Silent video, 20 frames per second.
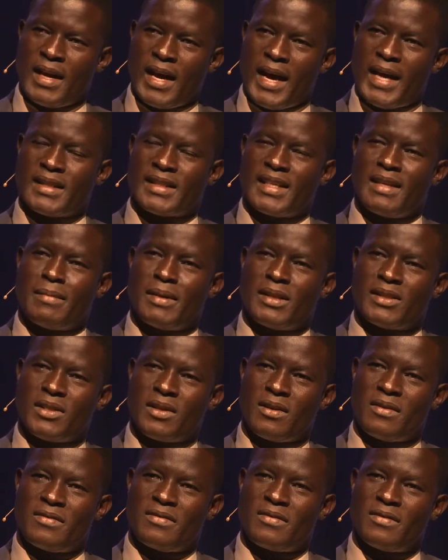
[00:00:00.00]
asking
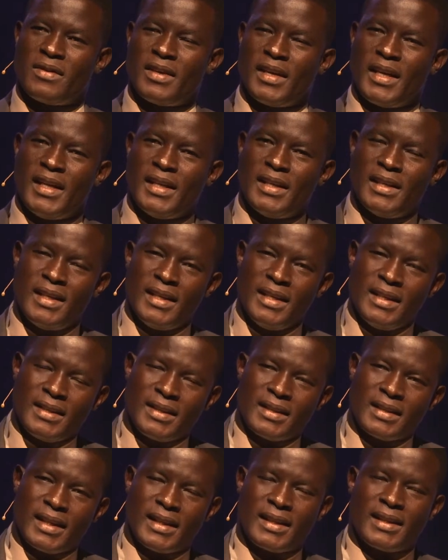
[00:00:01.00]
myself, in
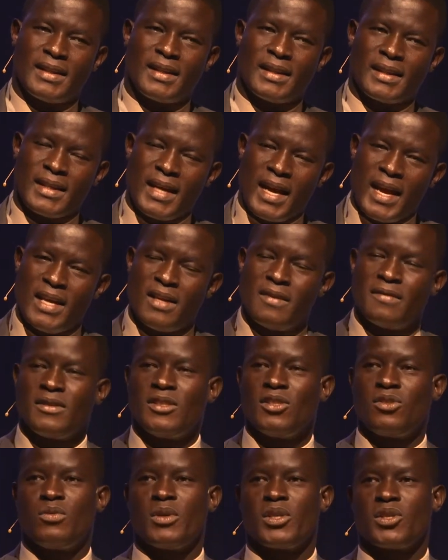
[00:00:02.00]
this kind of
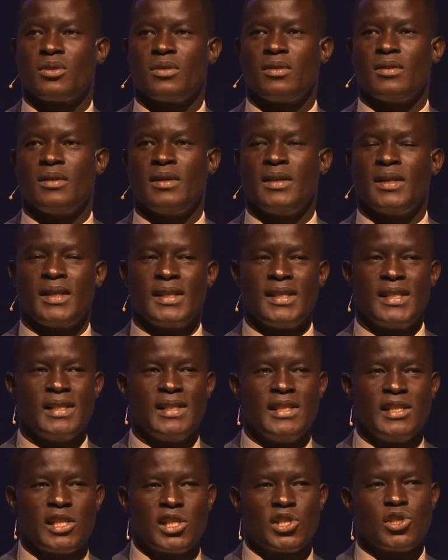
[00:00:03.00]
situation, the
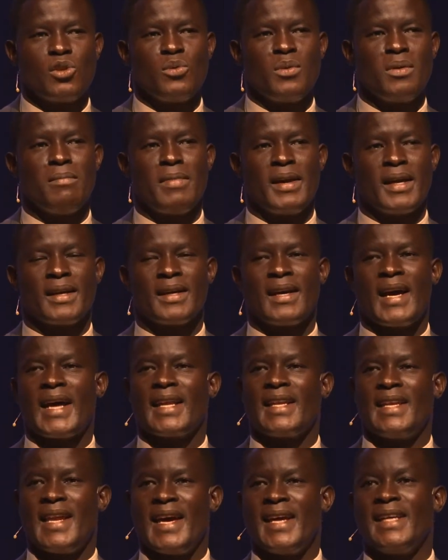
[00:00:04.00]
decision we make
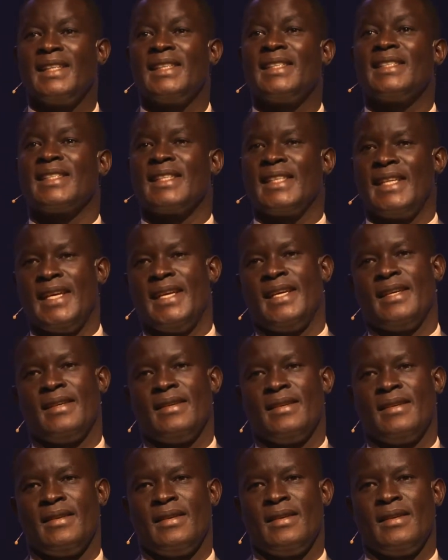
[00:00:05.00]
at night is key
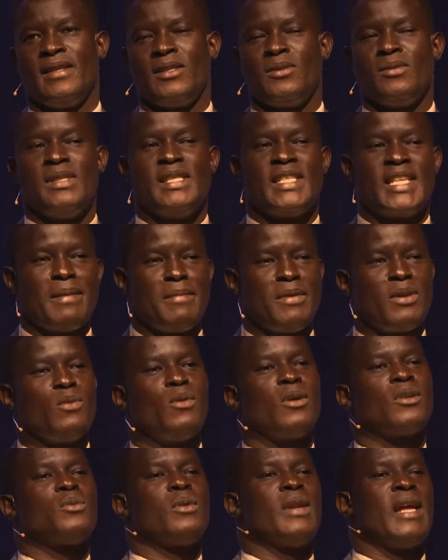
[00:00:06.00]
to determine
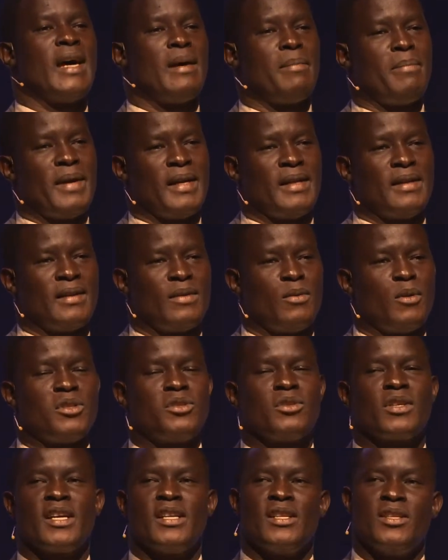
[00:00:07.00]
what will happen, what
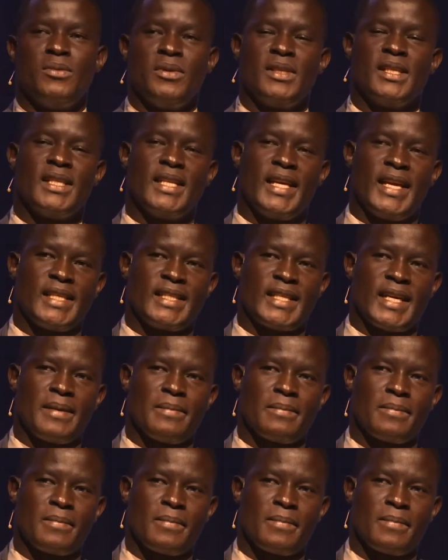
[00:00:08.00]
you can do in the daytime.